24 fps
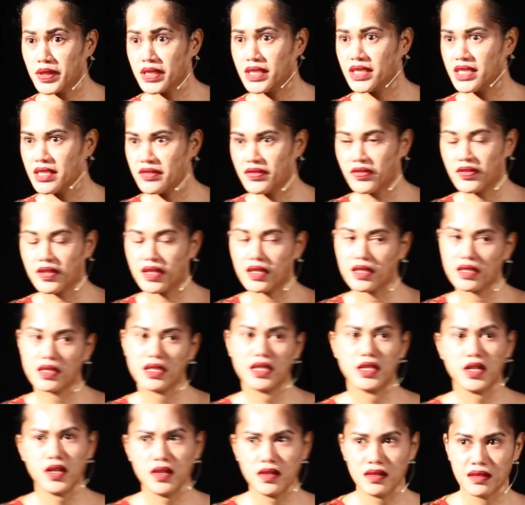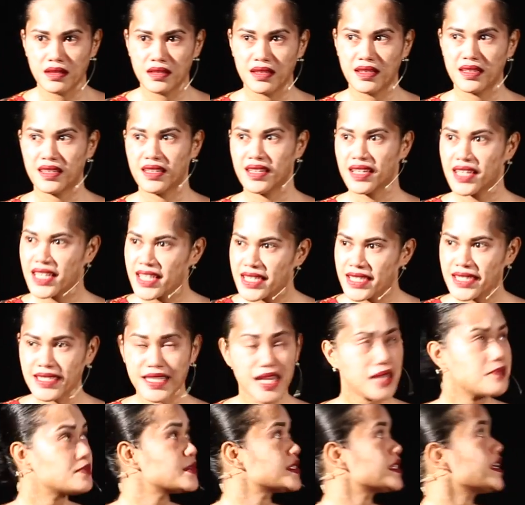different, you know?
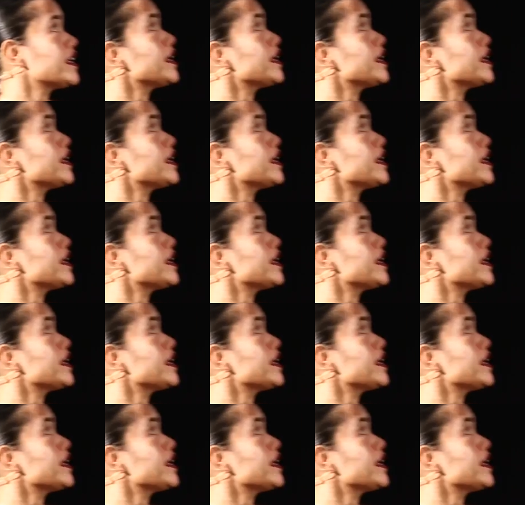Same,